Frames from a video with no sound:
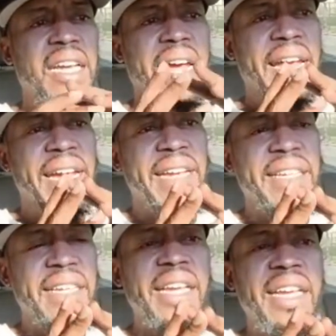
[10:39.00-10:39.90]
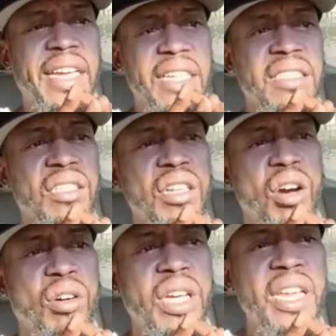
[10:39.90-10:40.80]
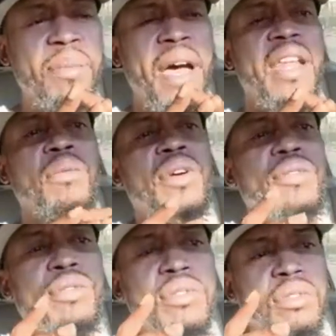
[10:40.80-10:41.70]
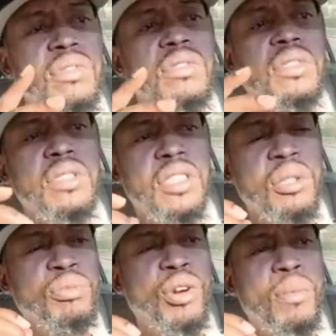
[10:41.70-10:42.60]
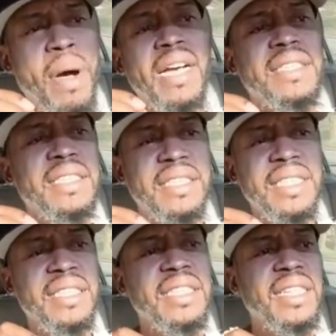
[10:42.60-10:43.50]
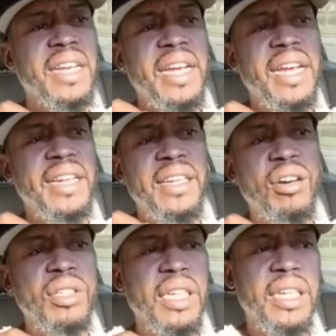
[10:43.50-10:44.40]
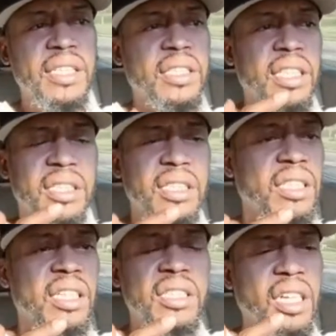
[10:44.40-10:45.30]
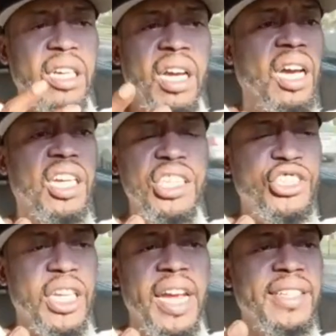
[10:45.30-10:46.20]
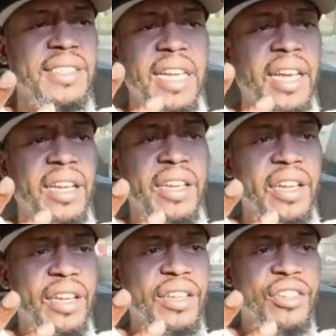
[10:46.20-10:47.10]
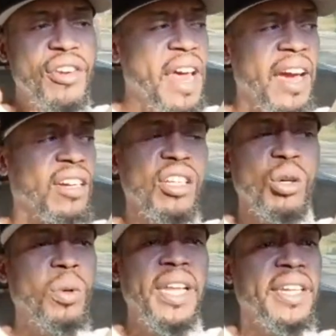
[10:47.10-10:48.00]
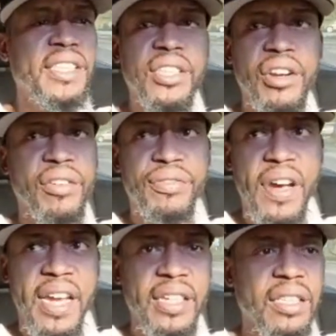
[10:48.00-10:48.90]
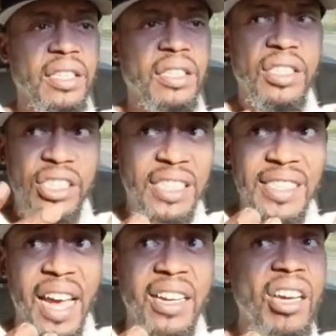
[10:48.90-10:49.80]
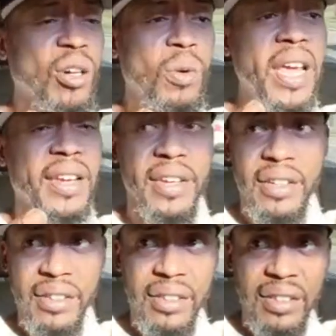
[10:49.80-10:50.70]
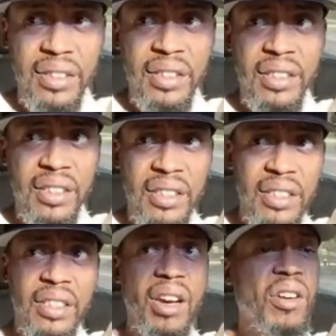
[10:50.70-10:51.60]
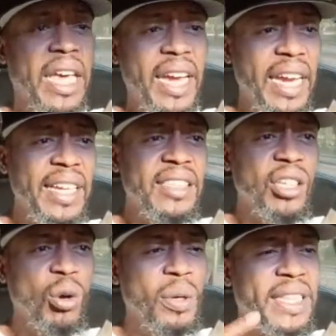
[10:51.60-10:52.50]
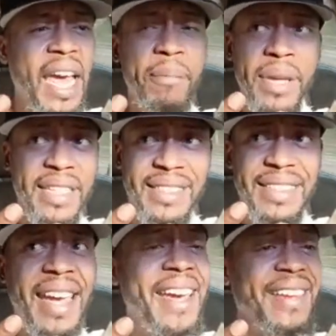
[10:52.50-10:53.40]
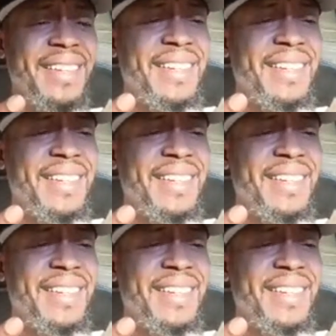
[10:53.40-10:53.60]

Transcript: And, you know, anybody with some real boxing sense in their head know that it's a good chance that you're not going to win this third fight. You're just not going to win. Okay? And so with that being said,